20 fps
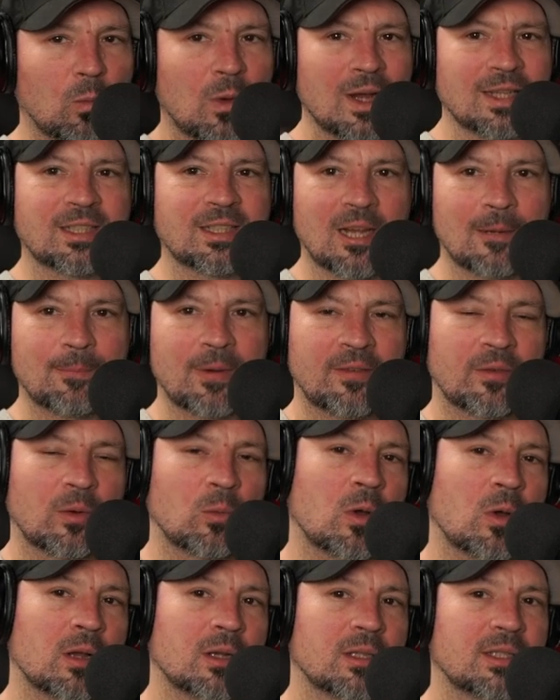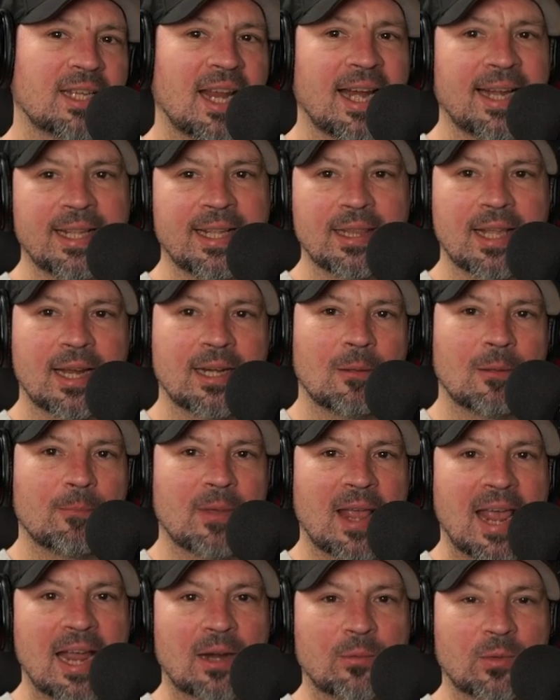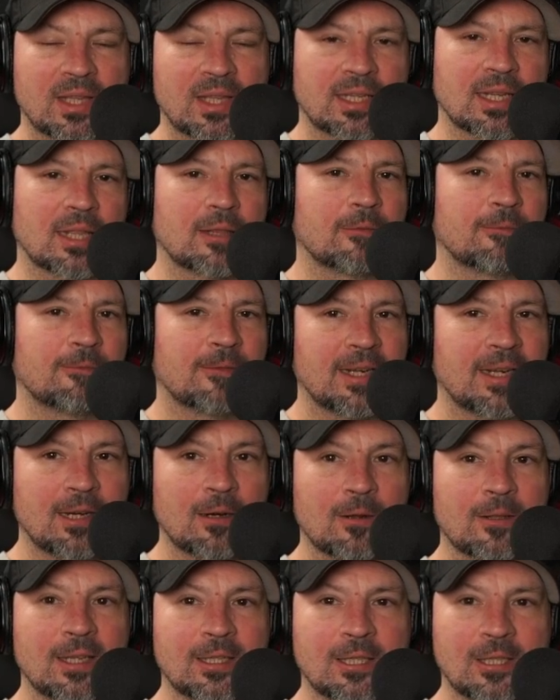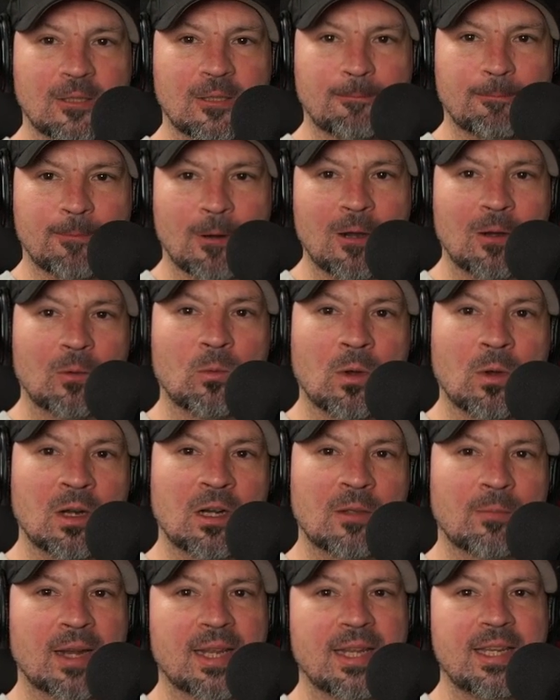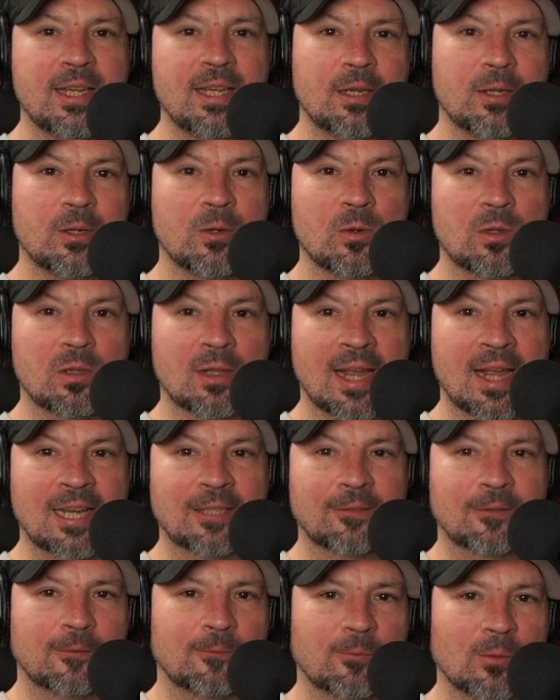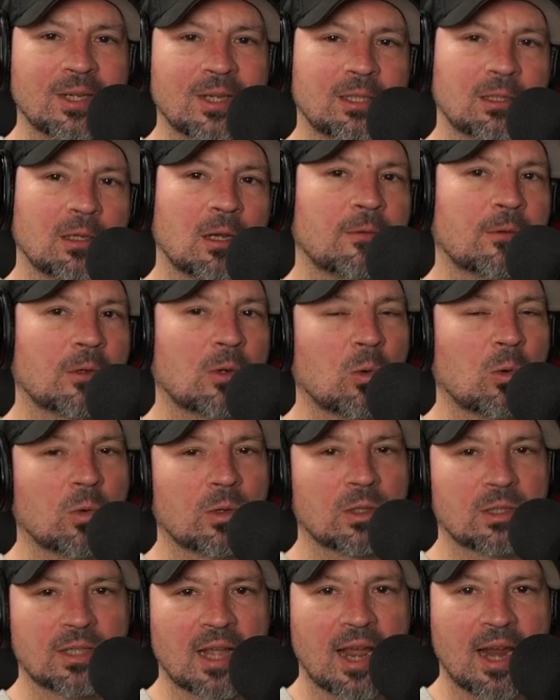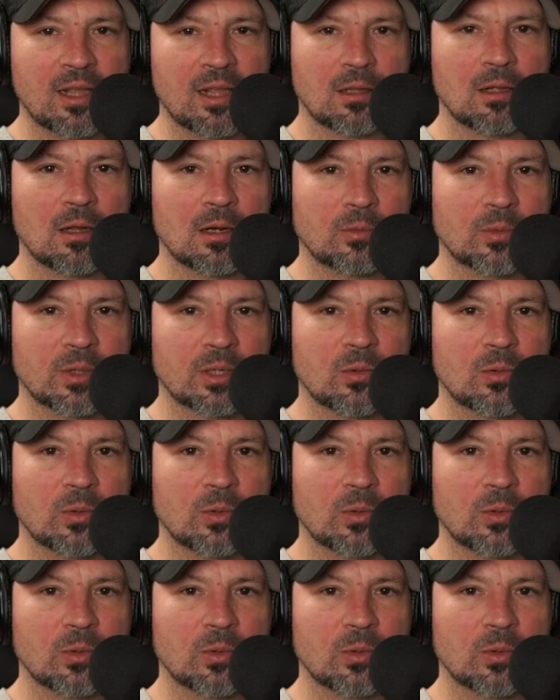What's up everyone, Danny Lightning back with another video. This is part one of my EQ class for voiceover or dialogue